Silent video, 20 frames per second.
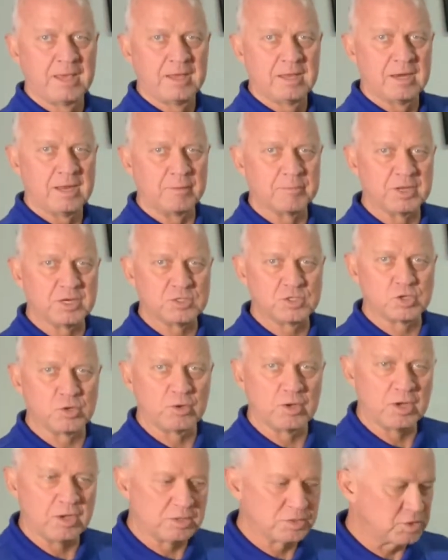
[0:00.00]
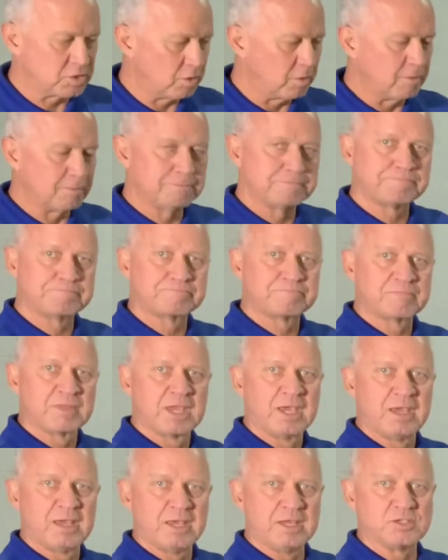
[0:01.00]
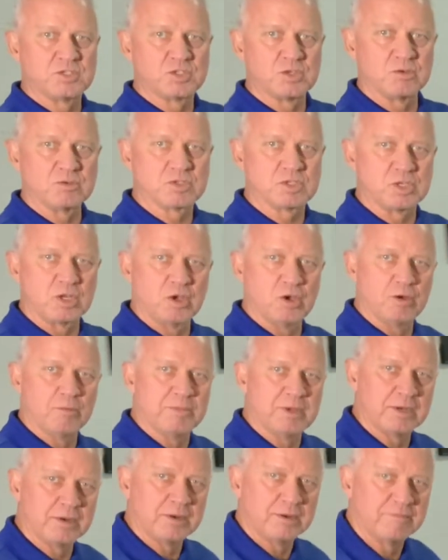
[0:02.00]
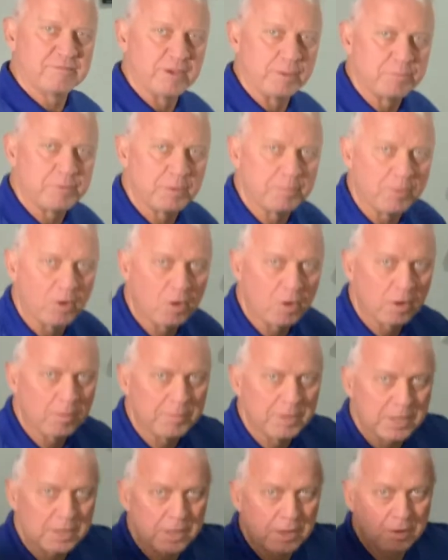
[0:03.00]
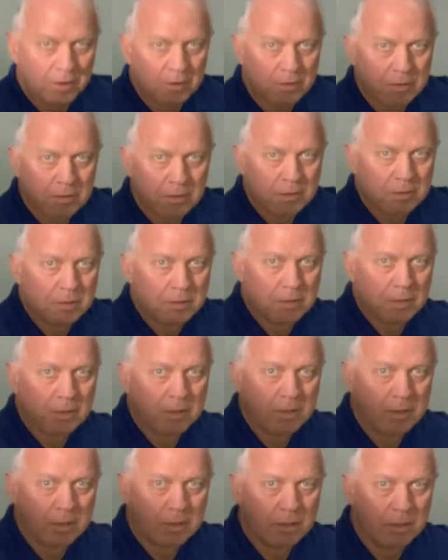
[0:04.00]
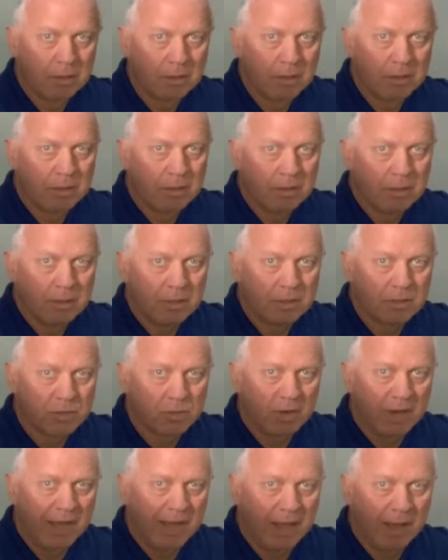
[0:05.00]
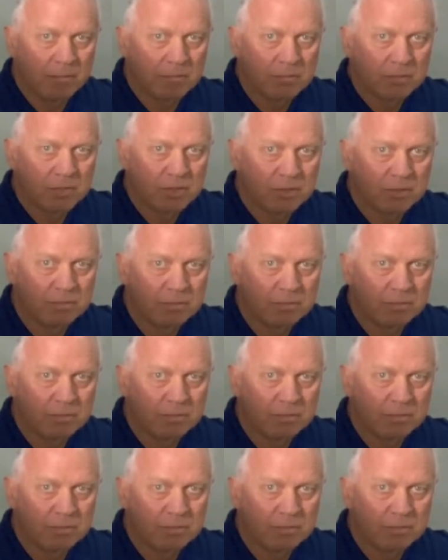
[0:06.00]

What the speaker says: I'm going to show you also, it's so slow, but if I put my arm in here, this is what happens.